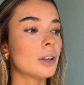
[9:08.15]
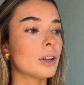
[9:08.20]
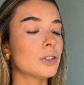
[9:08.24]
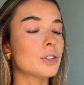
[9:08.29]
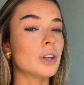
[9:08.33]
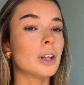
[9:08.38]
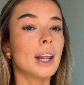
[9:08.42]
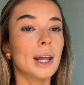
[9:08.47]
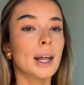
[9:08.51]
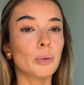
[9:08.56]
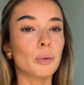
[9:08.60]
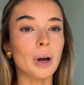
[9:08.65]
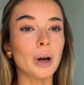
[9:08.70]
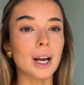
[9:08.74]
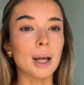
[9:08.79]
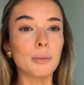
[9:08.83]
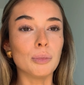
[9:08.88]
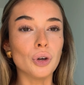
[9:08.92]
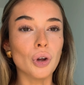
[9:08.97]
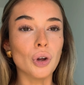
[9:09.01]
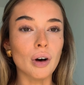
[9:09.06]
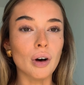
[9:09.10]
So then when
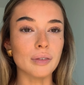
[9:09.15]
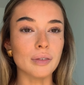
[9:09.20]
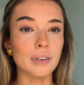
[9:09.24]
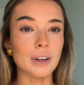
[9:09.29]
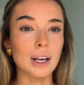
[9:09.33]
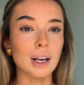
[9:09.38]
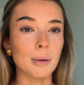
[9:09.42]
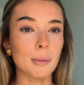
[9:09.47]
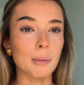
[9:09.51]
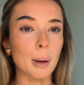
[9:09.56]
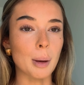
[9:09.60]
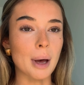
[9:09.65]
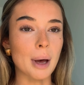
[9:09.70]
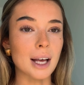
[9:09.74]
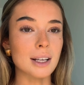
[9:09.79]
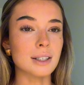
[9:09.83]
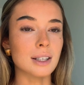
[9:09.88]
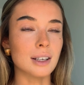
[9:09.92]
I'm not feeling my best,